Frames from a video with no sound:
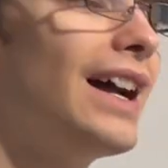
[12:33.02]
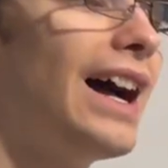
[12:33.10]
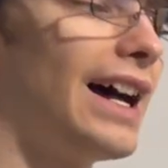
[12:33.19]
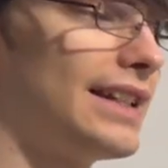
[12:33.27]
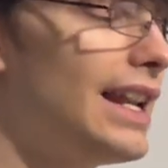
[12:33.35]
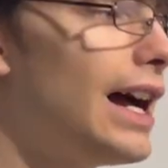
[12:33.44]

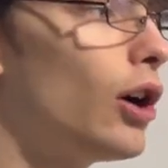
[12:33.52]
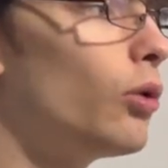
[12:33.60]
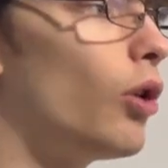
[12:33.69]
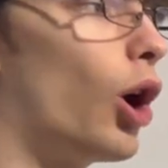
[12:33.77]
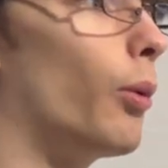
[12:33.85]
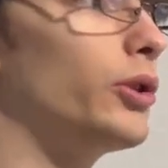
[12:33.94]
And now
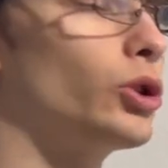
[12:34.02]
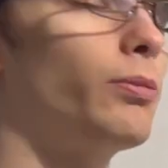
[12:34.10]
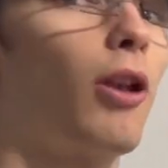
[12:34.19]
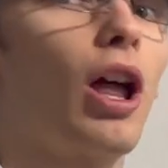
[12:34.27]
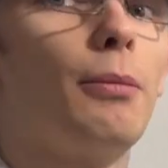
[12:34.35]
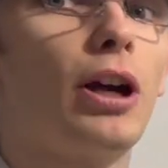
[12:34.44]
I want to
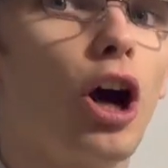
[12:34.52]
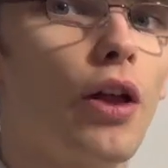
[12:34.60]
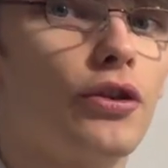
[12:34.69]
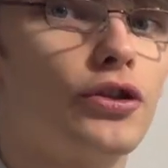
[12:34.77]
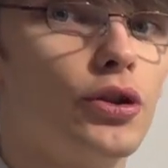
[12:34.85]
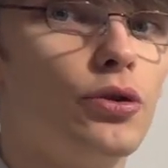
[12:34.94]
apply my
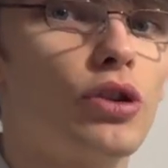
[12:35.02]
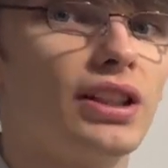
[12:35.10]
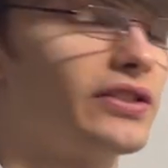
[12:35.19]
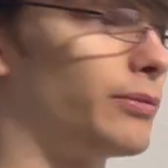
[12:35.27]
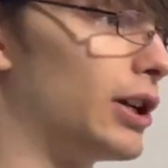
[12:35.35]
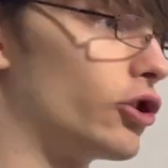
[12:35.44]
other two
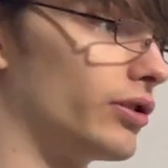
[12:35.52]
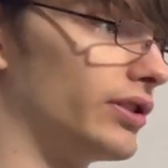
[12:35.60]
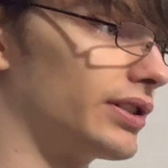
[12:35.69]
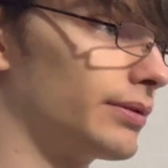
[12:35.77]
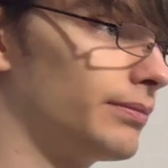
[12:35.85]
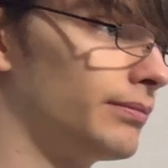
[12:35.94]
transformations.